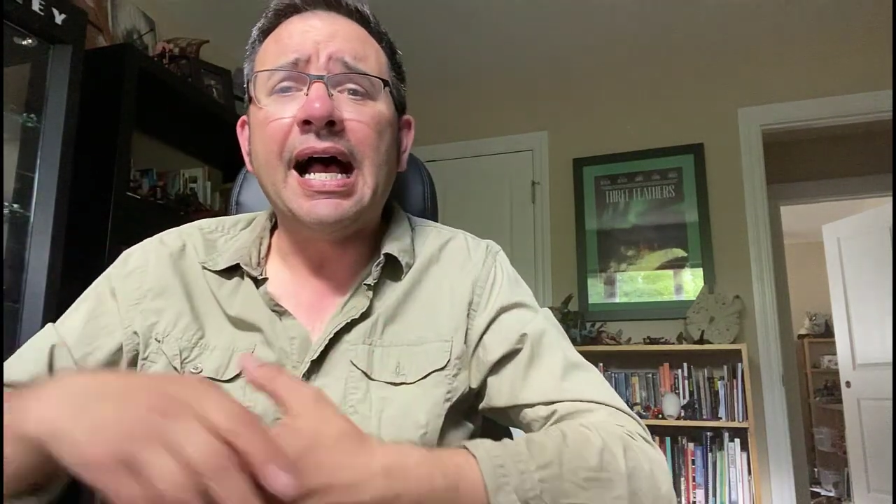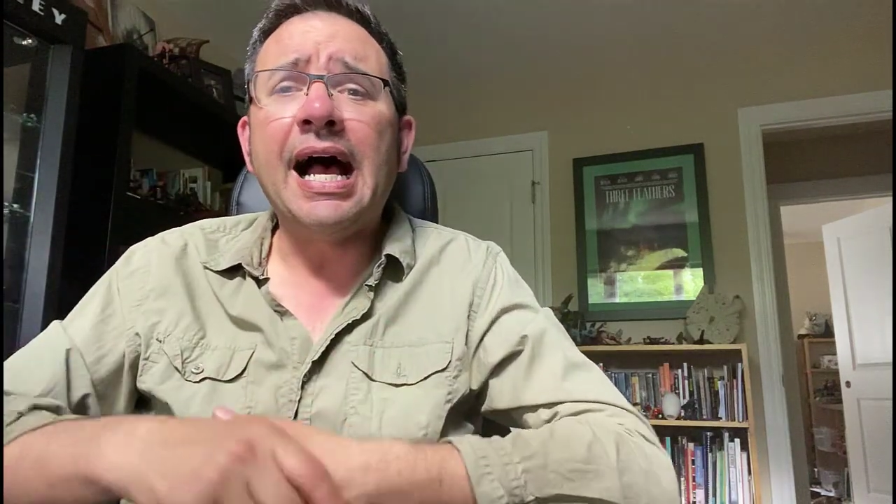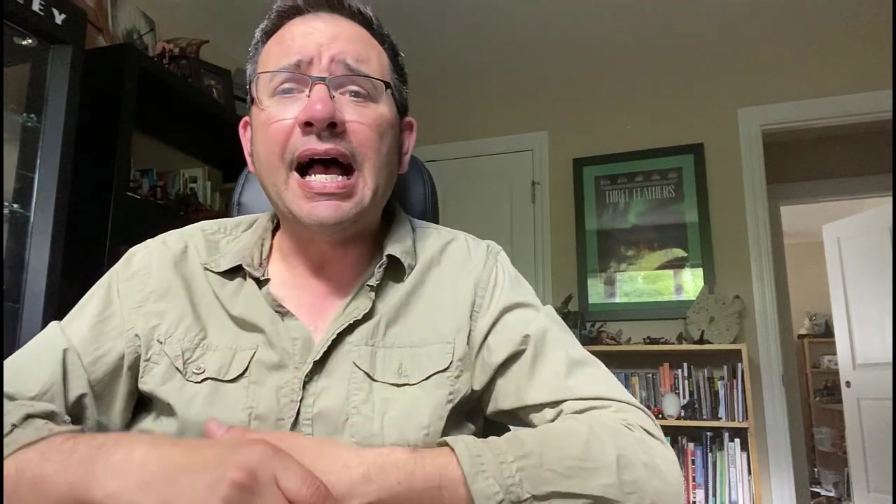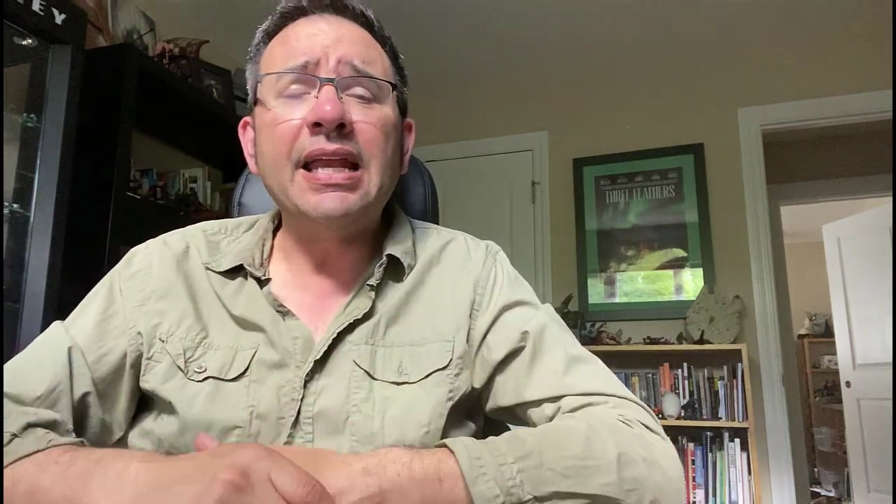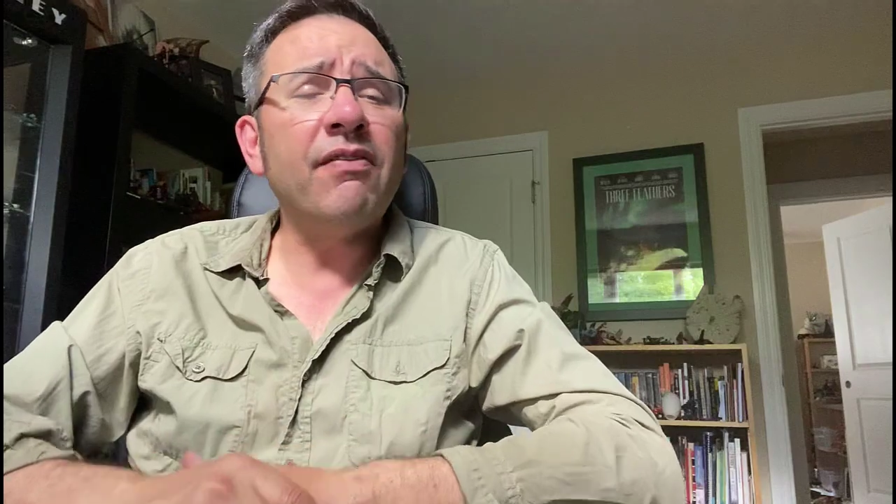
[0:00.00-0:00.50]

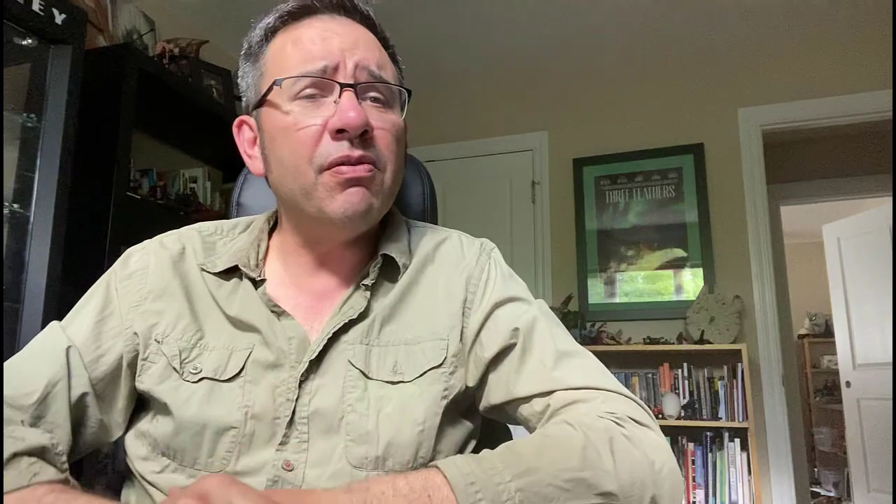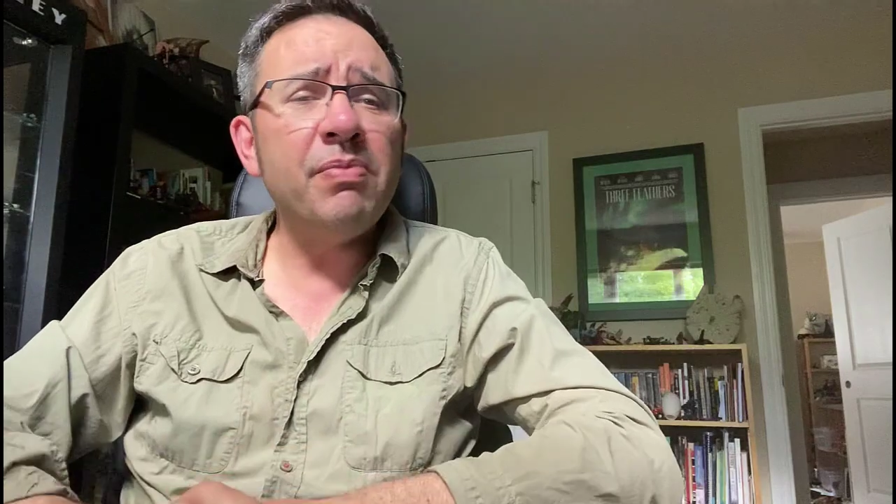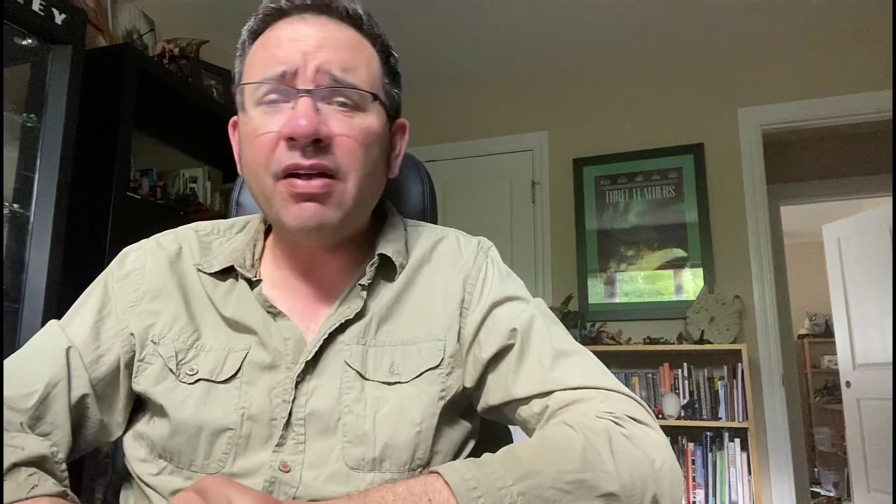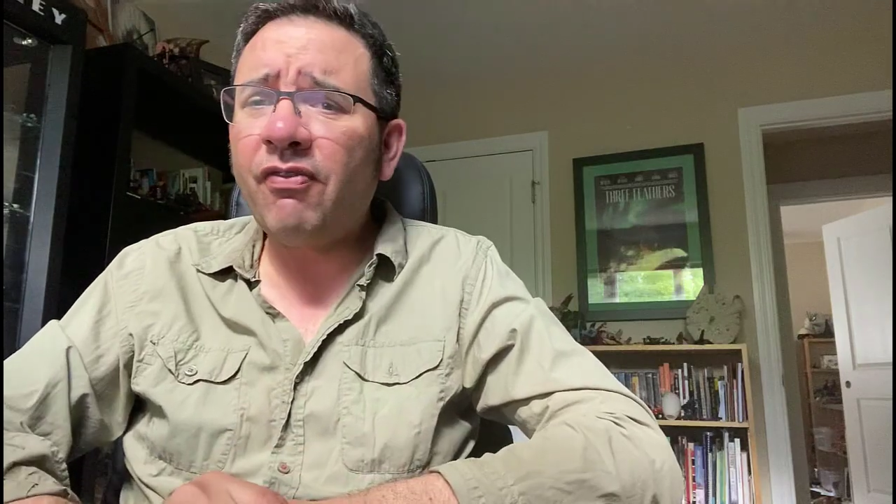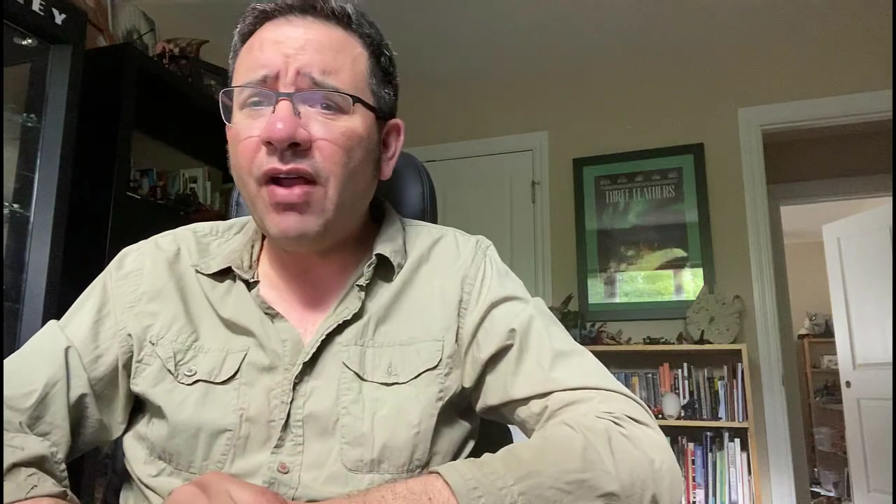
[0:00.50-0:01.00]
Never
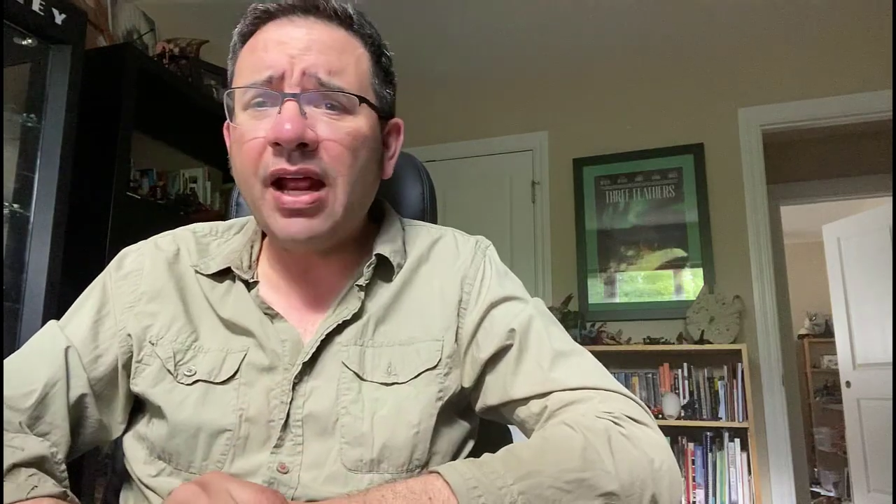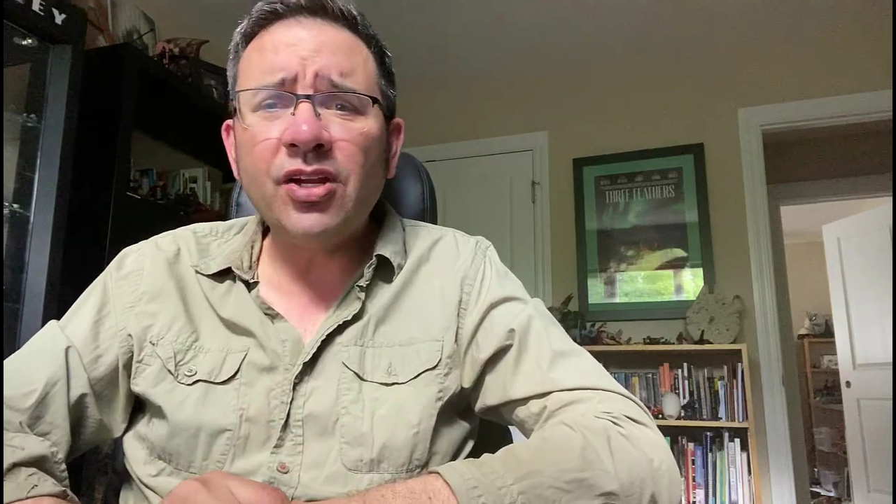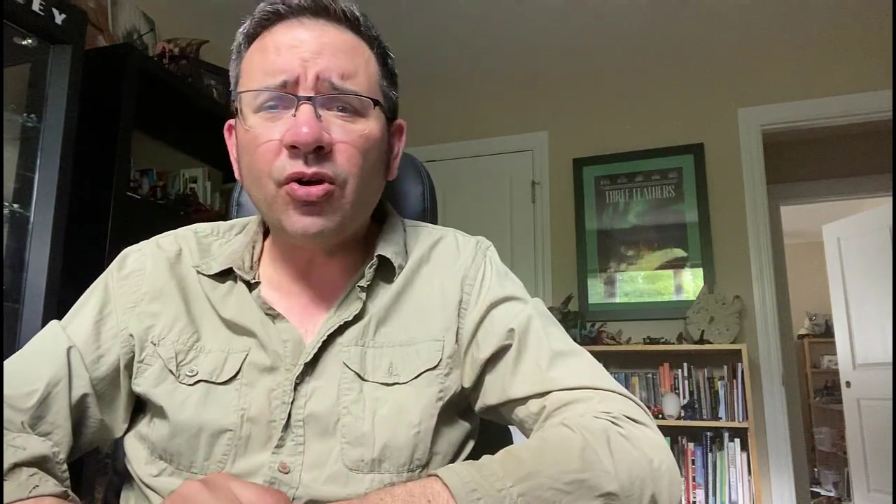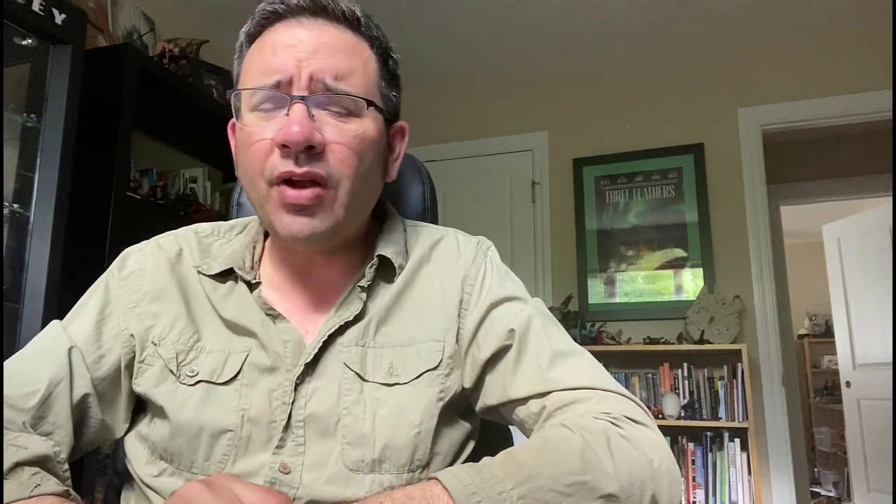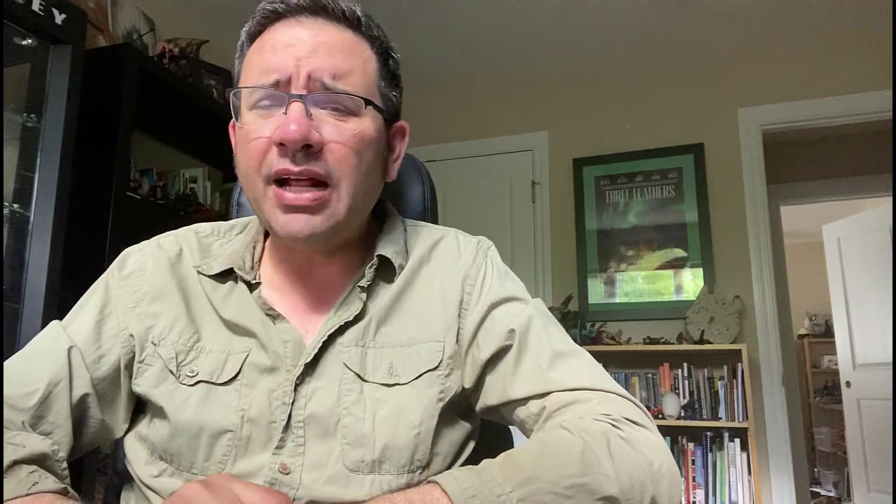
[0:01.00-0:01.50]
be
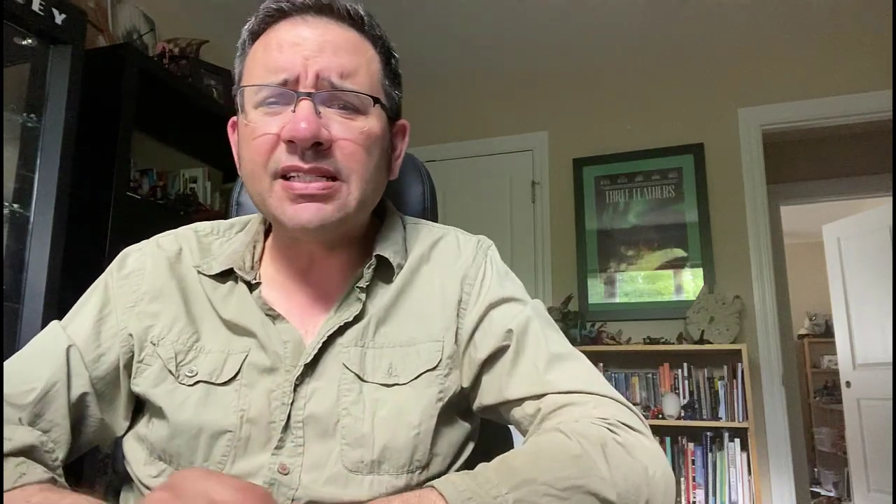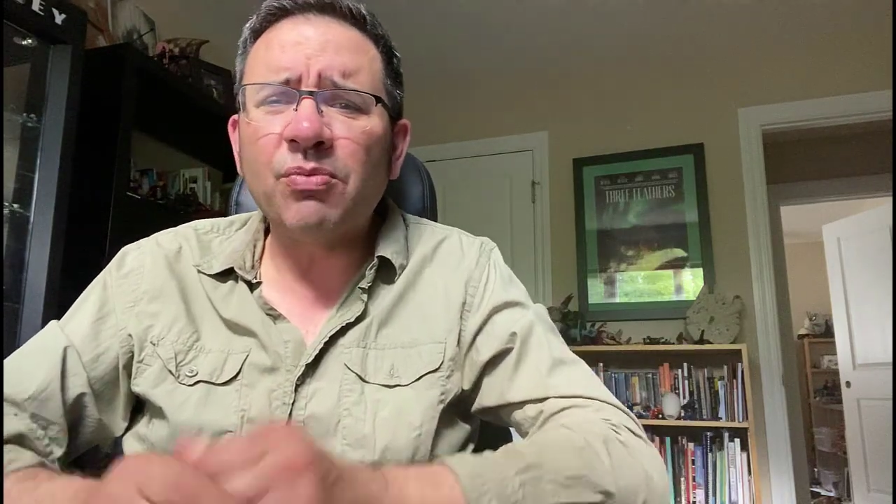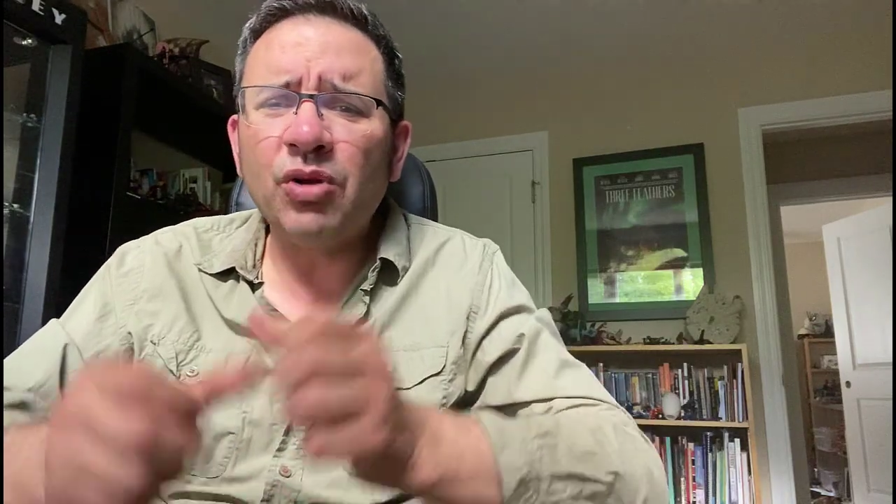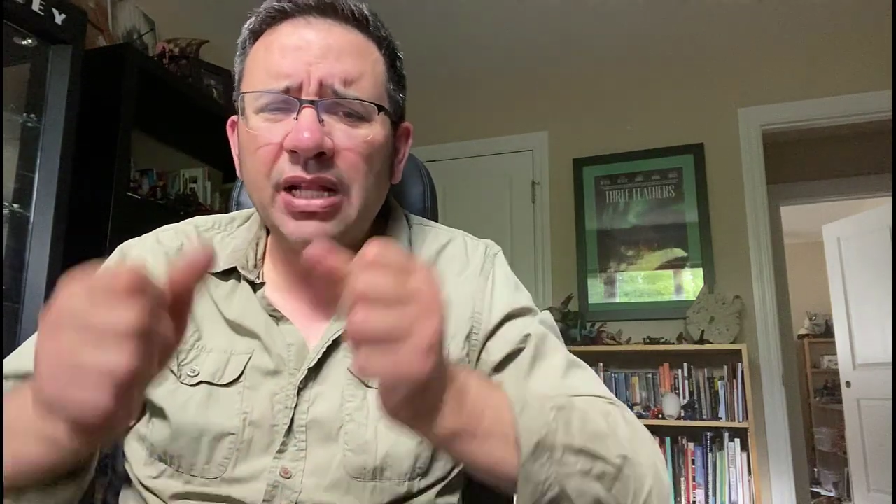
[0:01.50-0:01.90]
afraid to create some